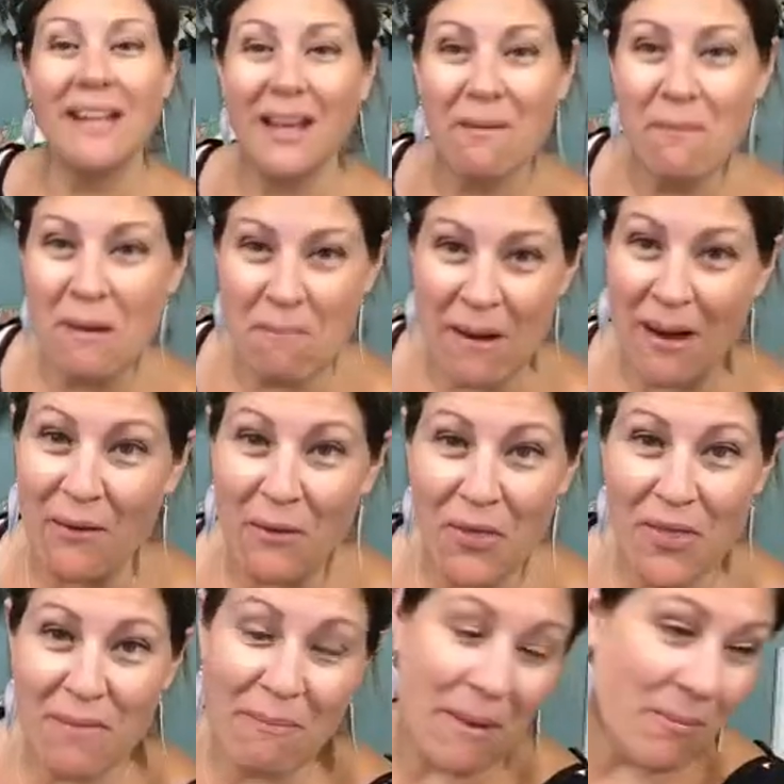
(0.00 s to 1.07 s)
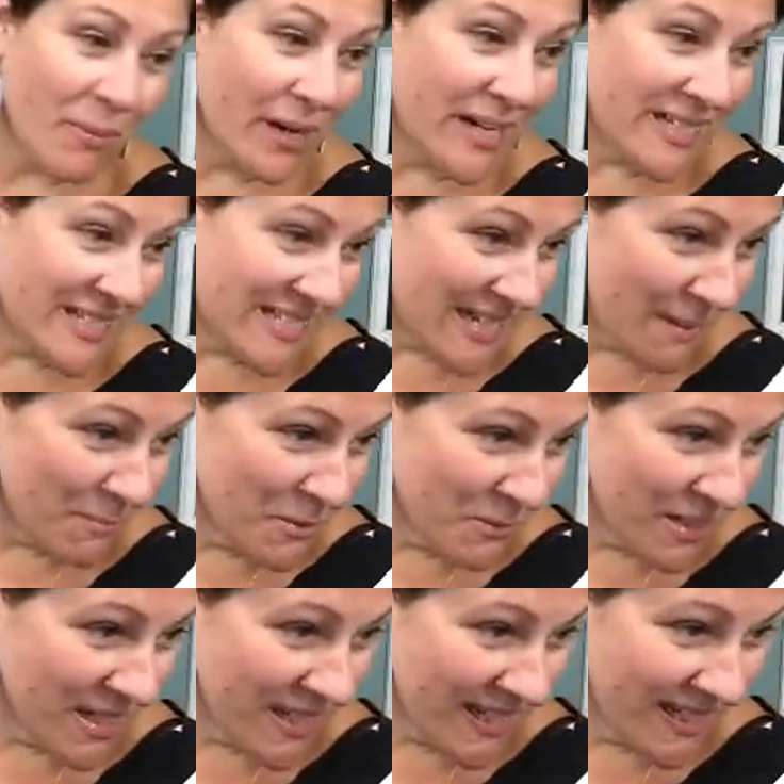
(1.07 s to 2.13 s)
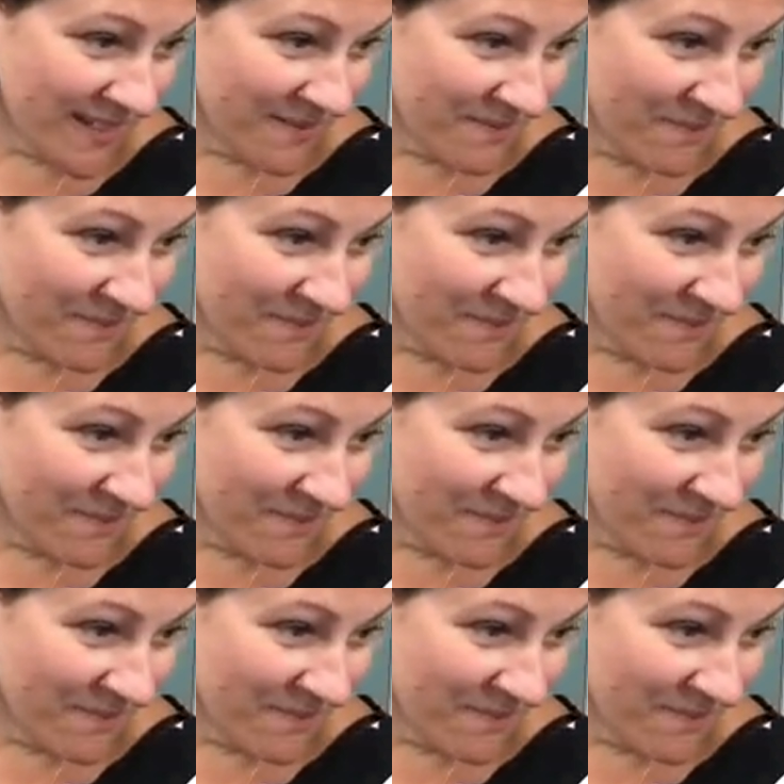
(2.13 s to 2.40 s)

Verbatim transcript: out of my mouth. My brain stopped working.